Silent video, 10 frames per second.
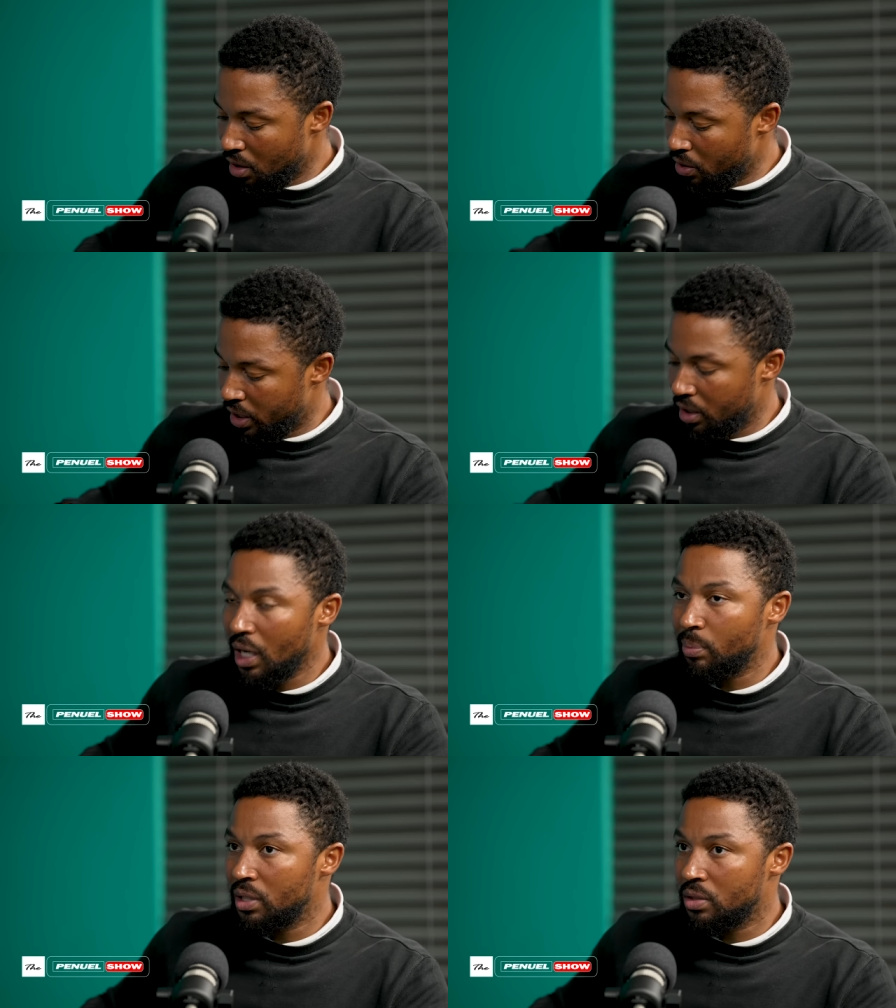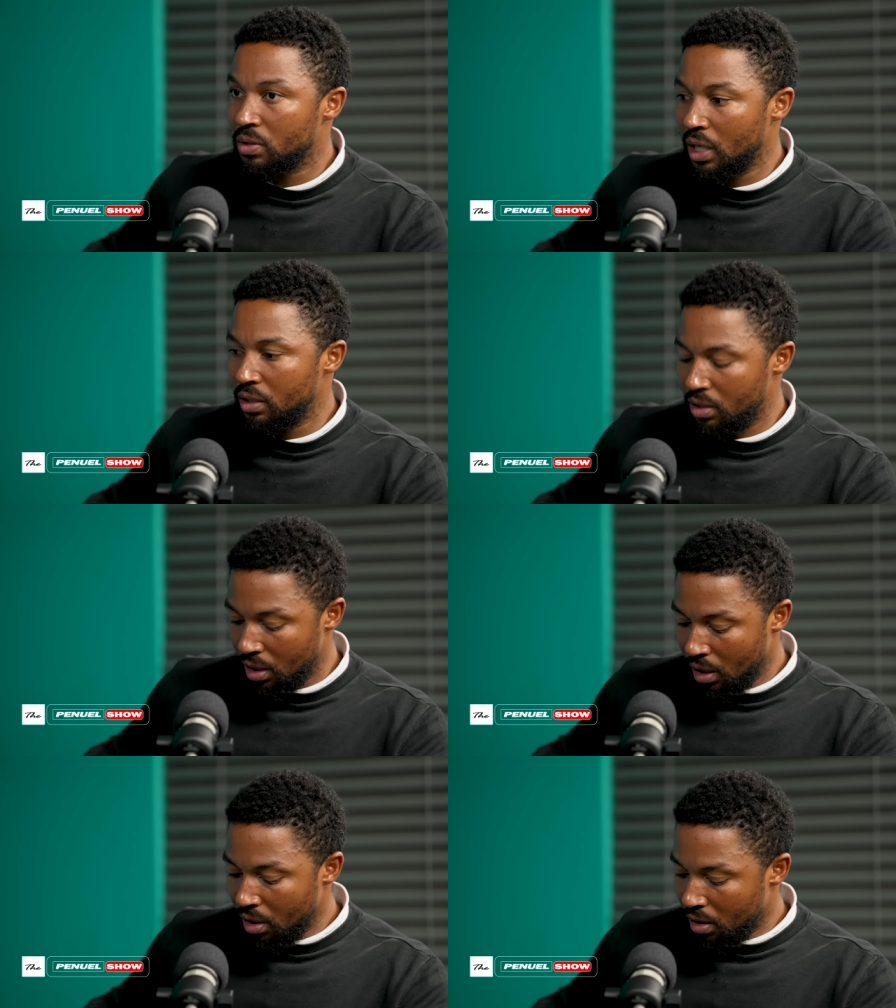okay, capitalist society.
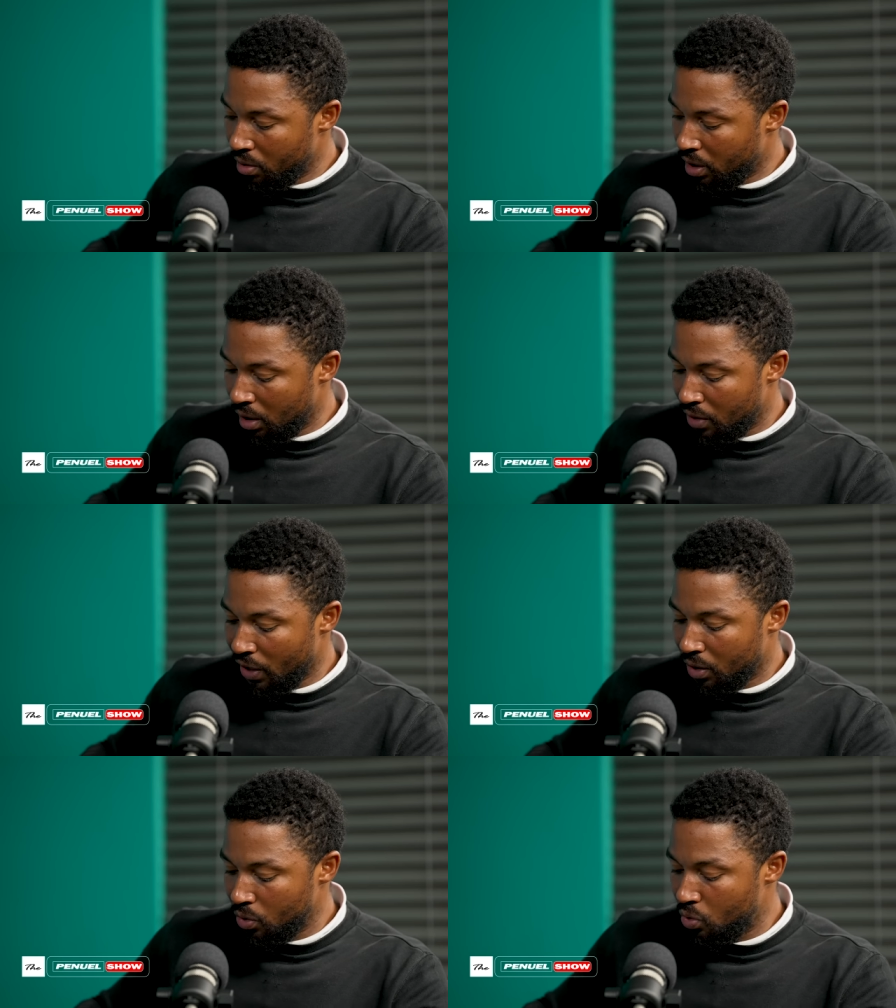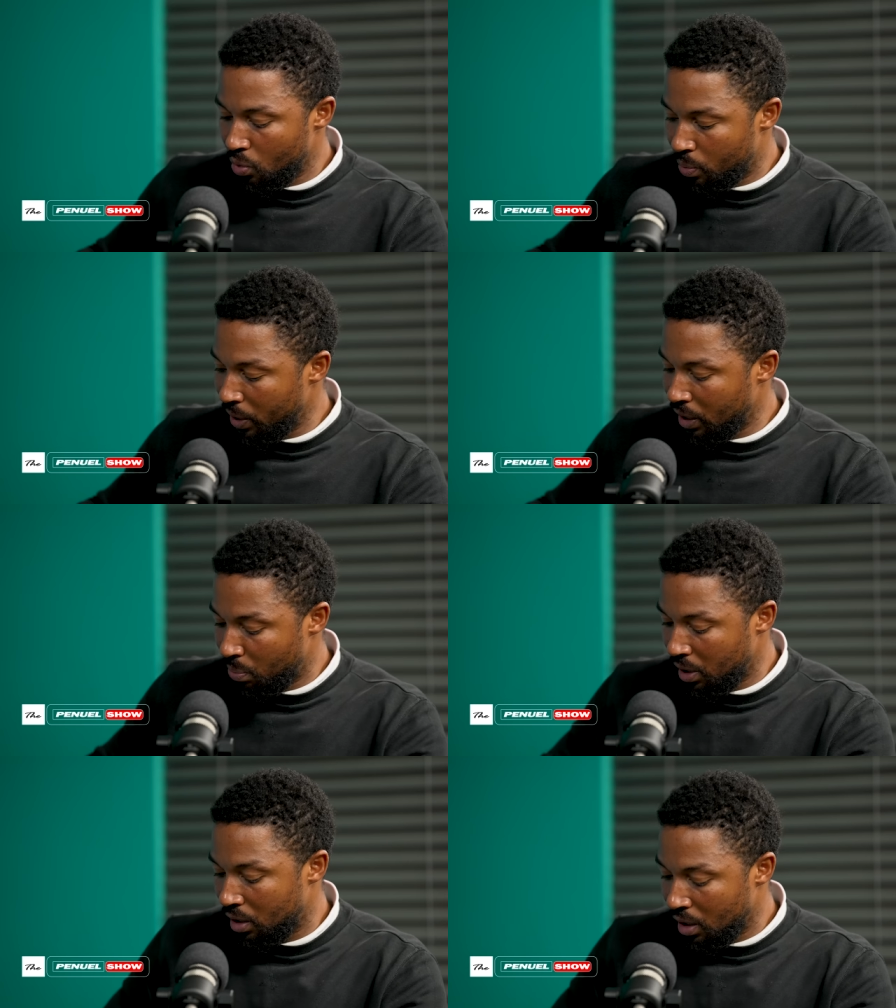Mm. Okay, if I go to Pick
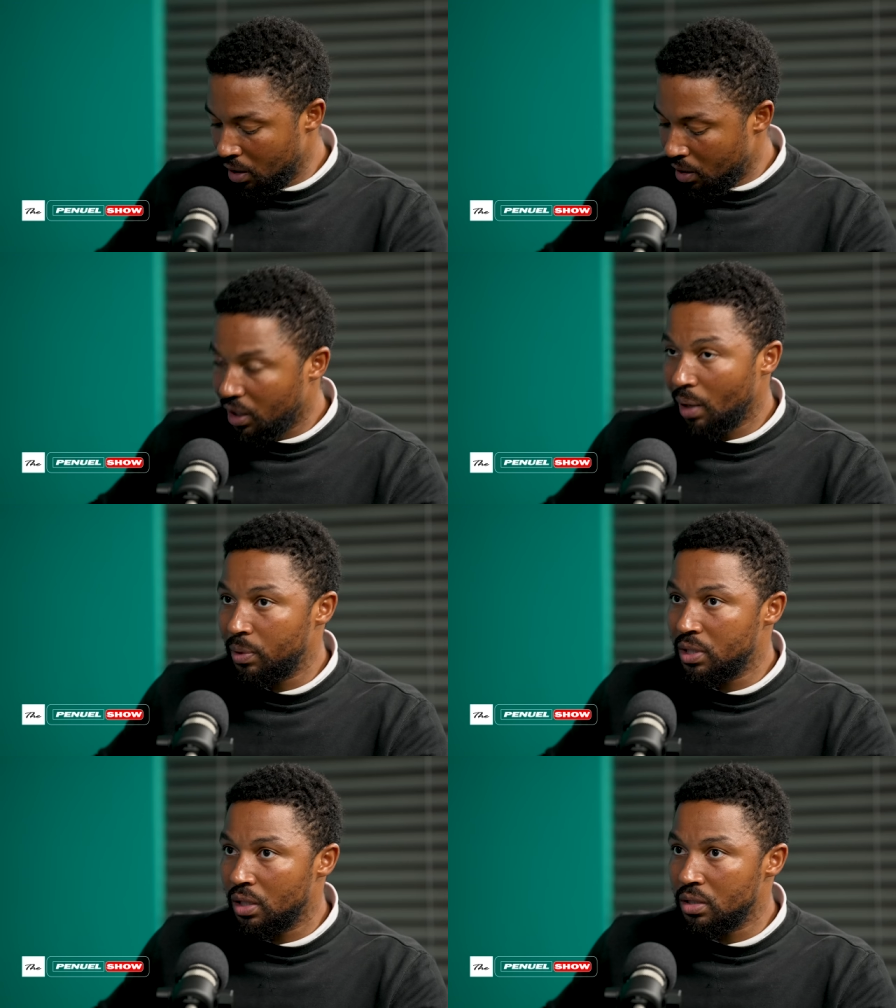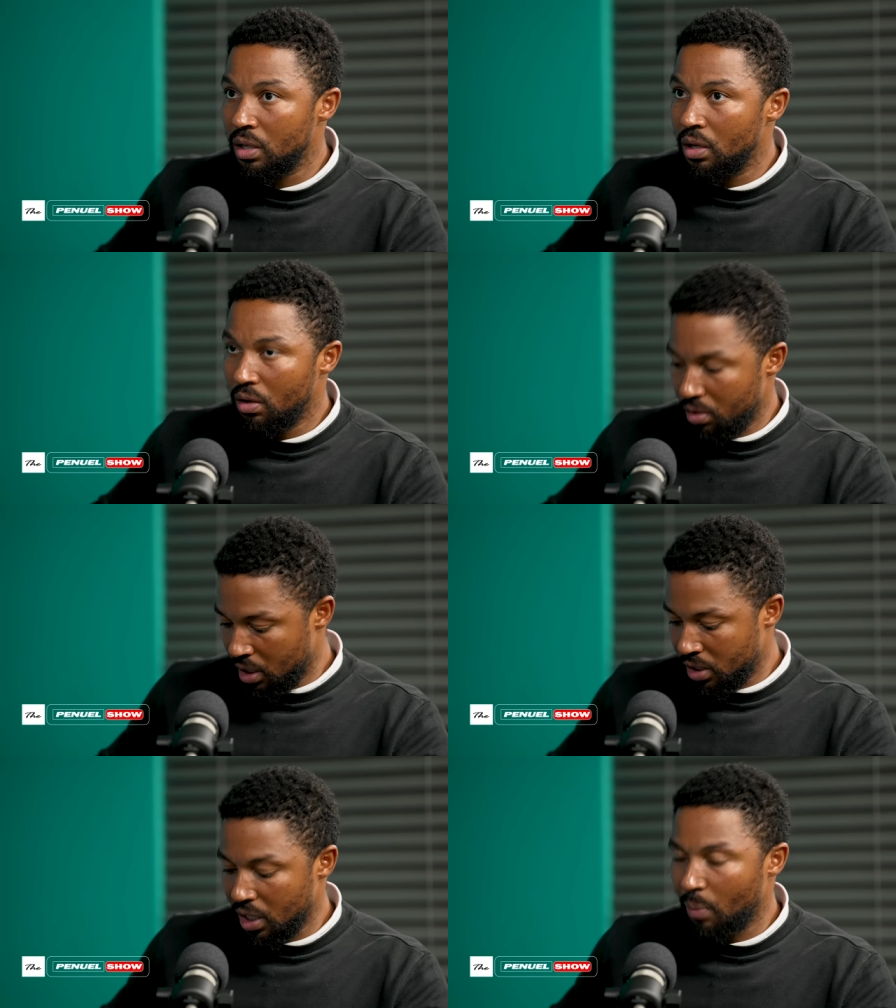and Pay, capitalist.
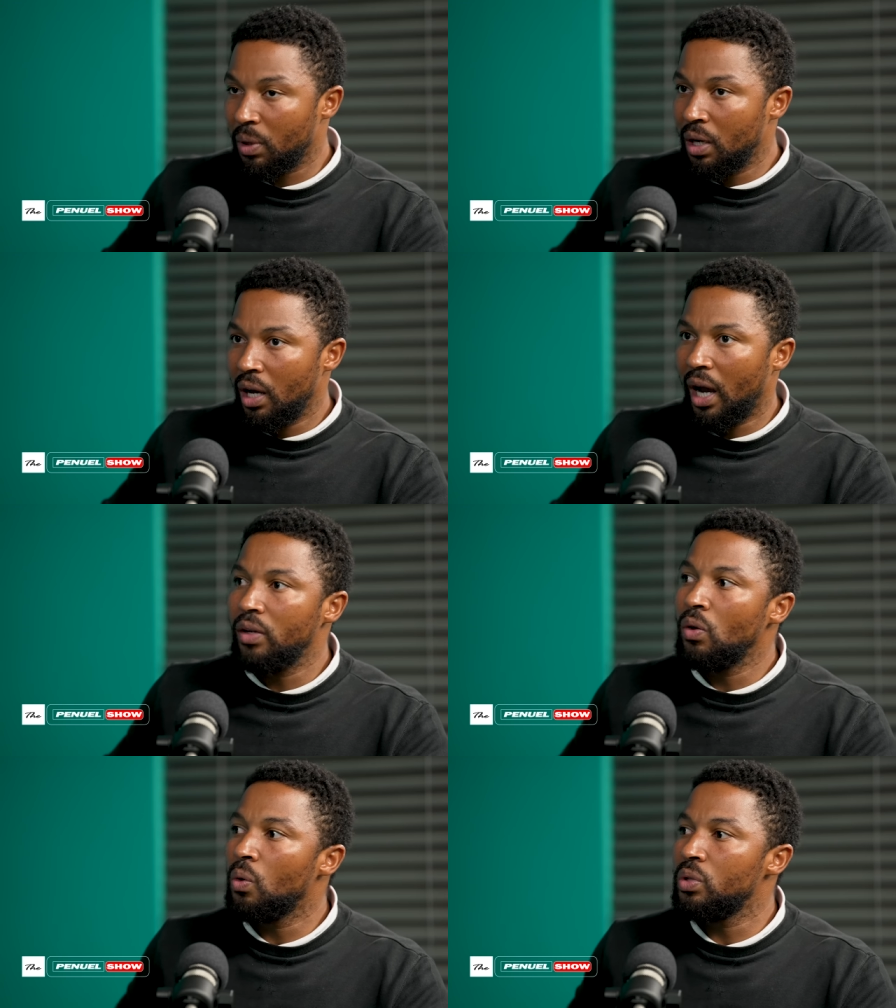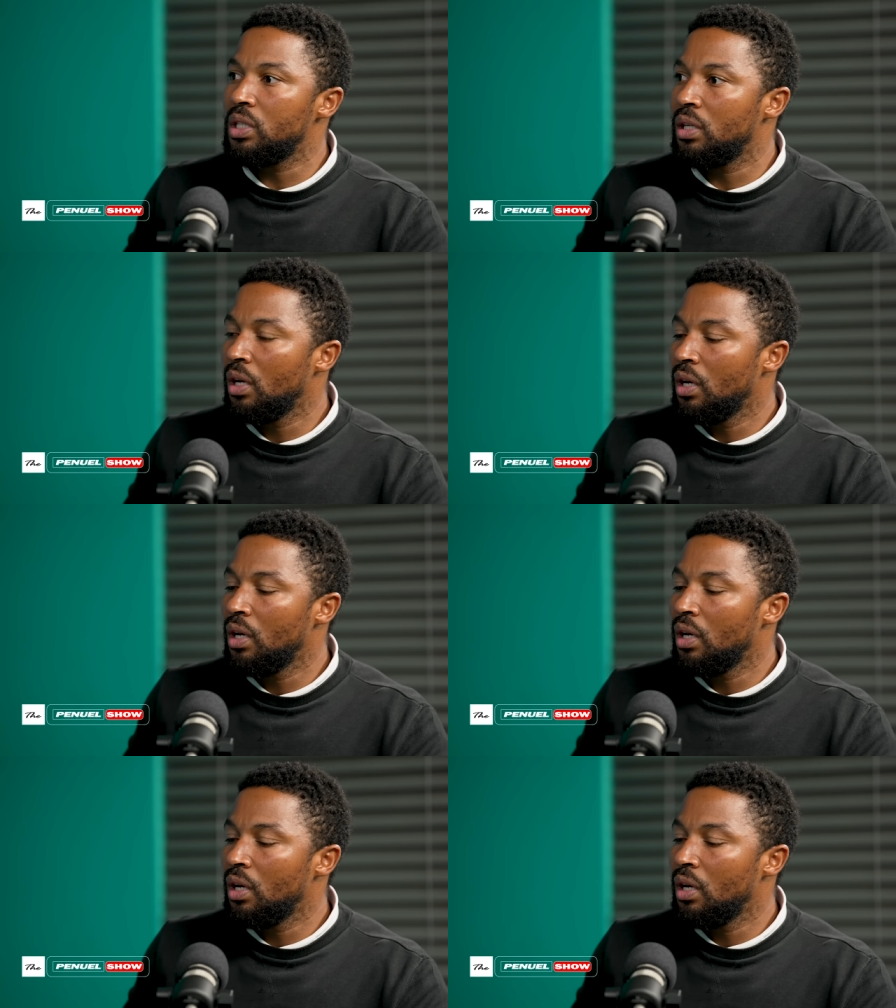Okay, shop. I know what